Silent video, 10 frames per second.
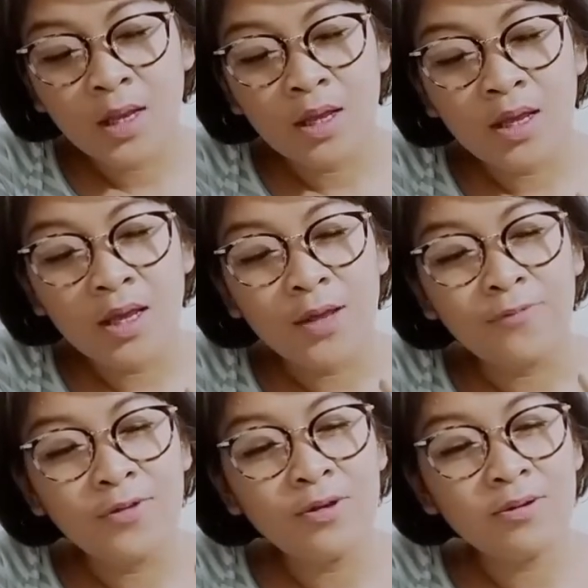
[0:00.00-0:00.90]
if
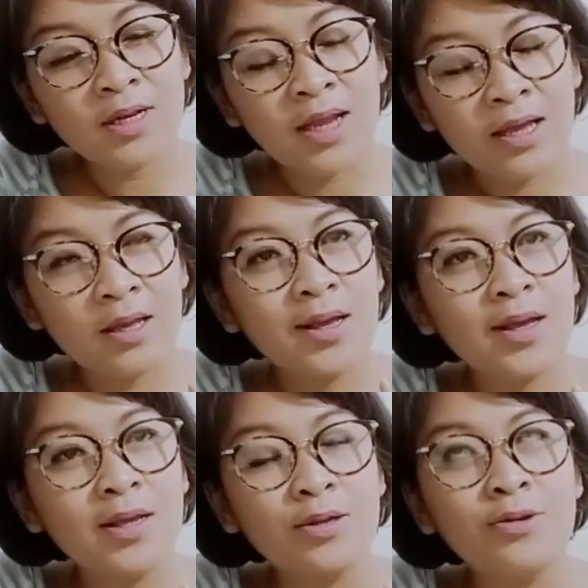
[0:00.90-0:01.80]
you like,
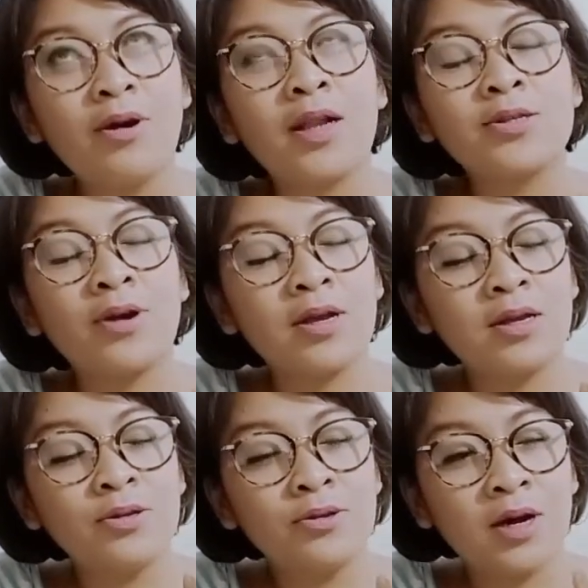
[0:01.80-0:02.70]
you
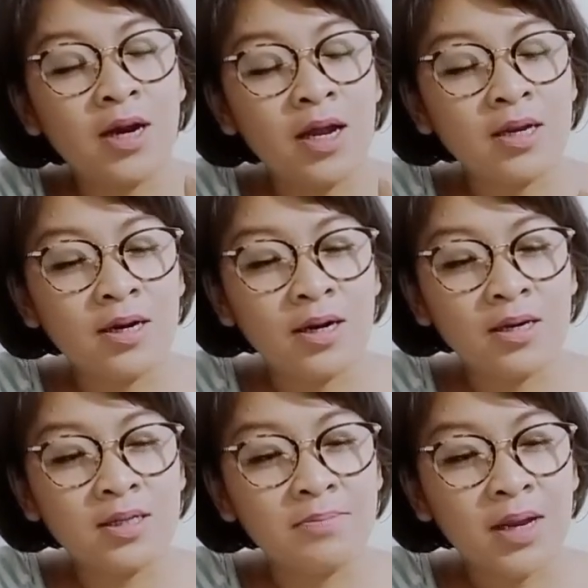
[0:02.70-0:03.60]
are under the
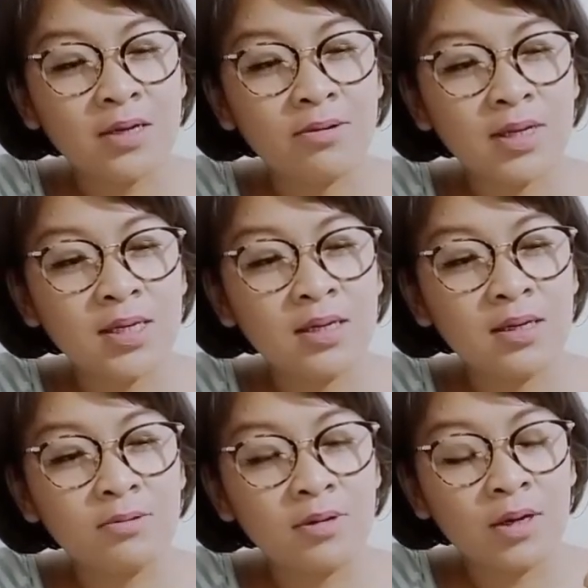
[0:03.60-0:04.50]
Mercury,
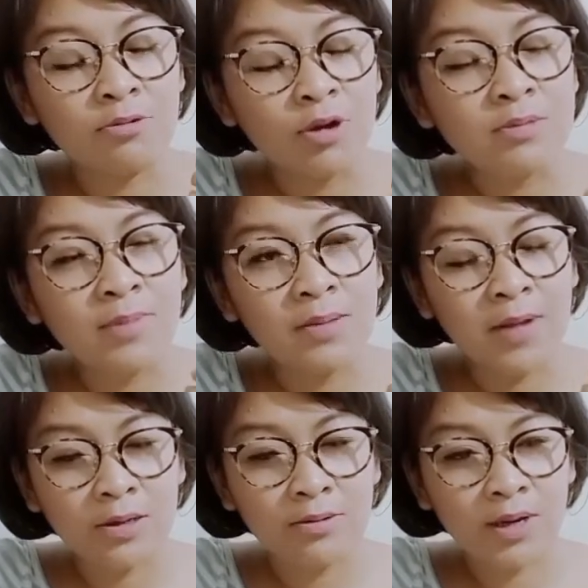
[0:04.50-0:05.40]
ruled by
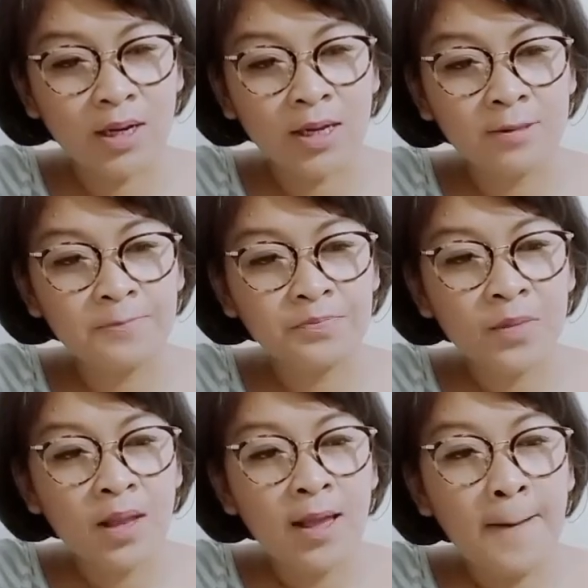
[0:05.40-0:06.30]
Mercury, right?
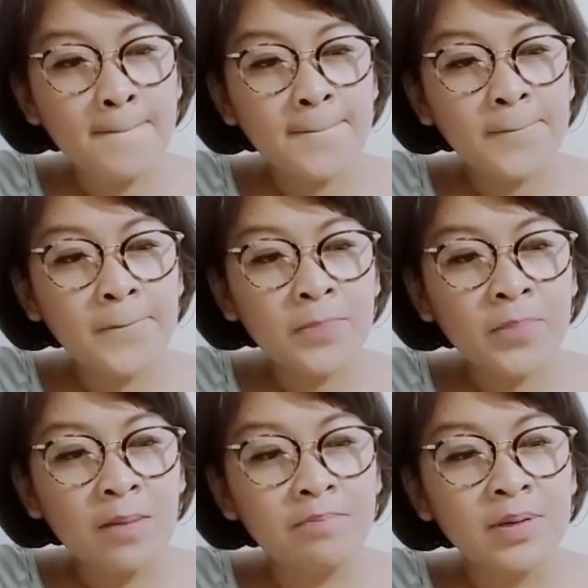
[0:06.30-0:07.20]

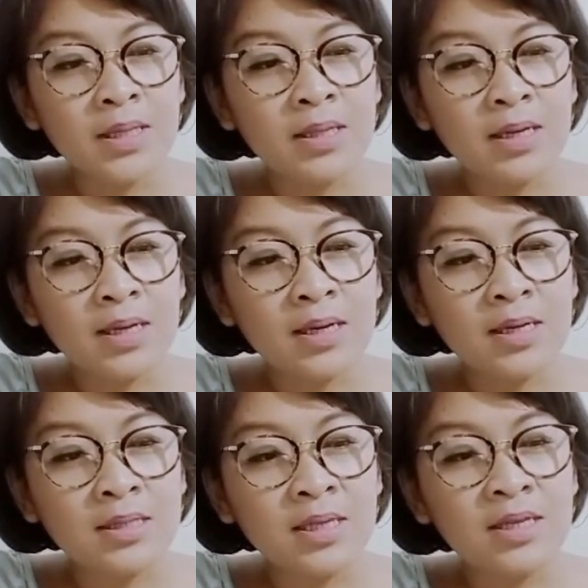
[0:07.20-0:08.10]
But the
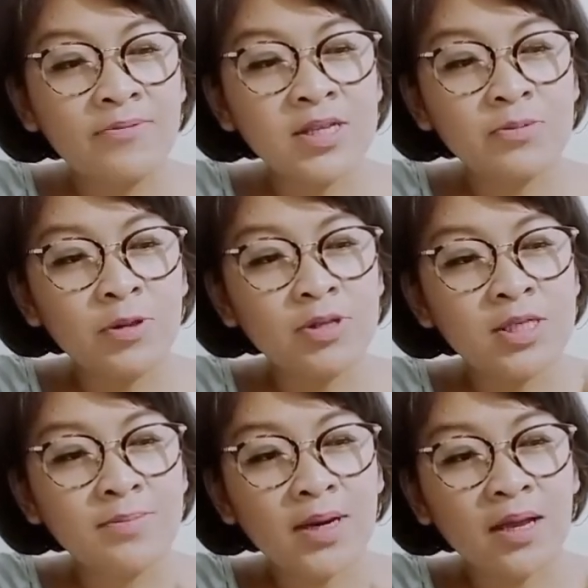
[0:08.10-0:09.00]
difference between
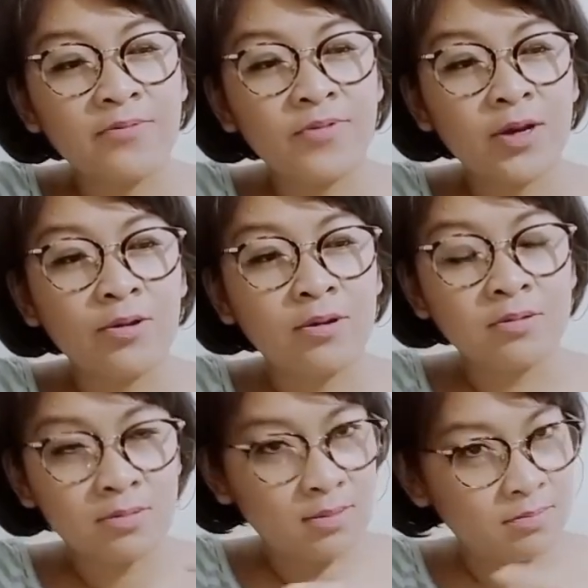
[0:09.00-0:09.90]
Gemini and Virgo,
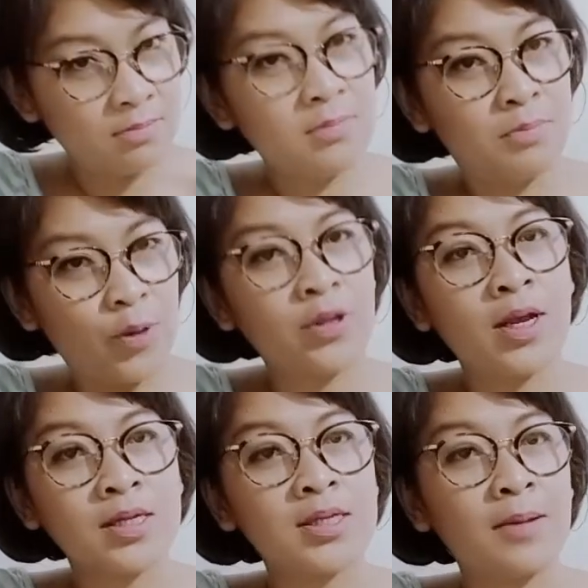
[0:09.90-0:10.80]
both are the
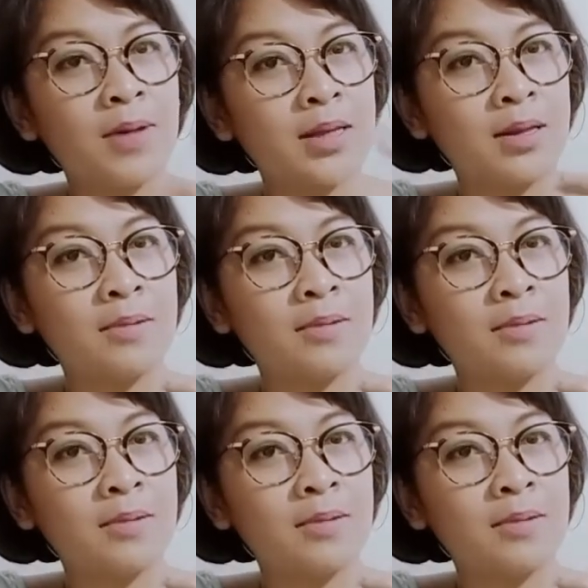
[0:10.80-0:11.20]
same under the